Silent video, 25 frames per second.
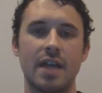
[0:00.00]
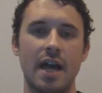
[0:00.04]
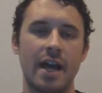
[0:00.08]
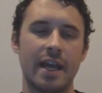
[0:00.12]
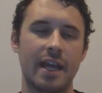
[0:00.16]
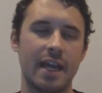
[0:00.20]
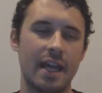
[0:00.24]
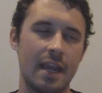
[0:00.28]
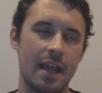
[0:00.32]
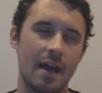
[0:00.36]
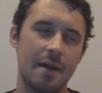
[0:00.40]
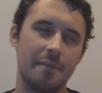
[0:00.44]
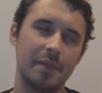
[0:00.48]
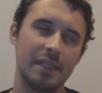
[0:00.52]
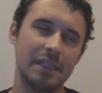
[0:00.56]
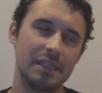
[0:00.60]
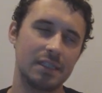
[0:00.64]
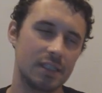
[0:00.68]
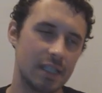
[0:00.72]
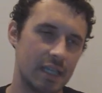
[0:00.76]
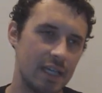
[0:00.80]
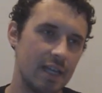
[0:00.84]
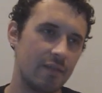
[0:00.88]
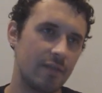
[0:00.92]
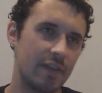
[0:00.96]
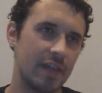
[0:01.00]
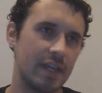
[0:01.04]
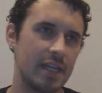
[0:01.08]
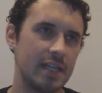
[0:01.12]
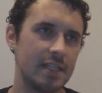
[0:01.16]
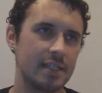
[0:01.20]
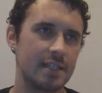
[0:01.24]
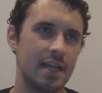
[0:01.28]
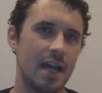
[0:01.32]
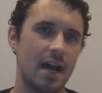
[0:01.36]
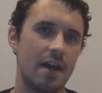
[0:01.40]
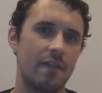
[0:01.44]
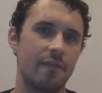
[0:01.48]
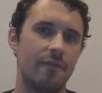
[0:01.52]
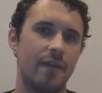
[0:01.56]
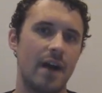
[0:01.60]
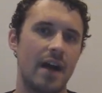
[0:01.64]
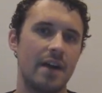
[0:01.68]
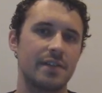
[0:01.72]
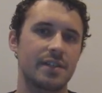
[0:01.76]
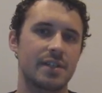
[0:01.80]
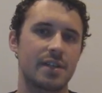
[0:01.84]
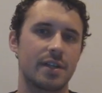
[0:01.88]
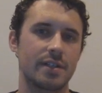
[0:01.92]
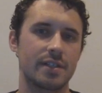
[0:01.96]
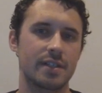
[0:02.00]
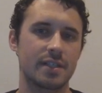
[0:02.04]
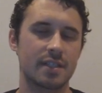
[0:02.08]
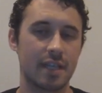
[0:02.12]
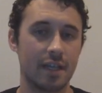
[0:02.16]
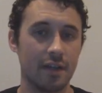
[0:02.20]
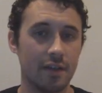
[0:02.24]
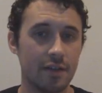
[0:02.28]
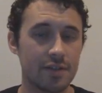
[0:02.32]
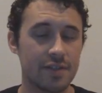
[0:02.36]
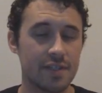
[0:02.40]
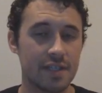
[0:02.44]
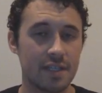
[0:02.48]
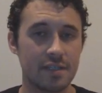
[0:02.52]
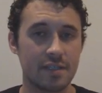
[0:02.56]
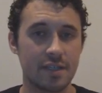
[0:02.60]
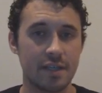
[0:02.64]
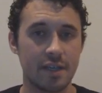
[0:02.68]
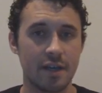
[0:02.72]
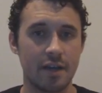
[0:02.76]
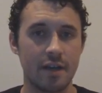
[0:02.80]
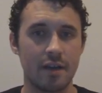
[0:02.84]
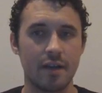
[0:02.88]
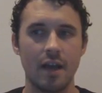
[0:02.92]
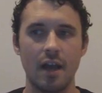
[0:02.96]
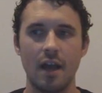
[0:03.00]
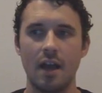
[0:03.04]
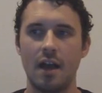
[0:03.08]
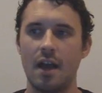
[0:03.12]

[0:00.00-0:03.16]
I cannot believe that he's not 5-star skills this year.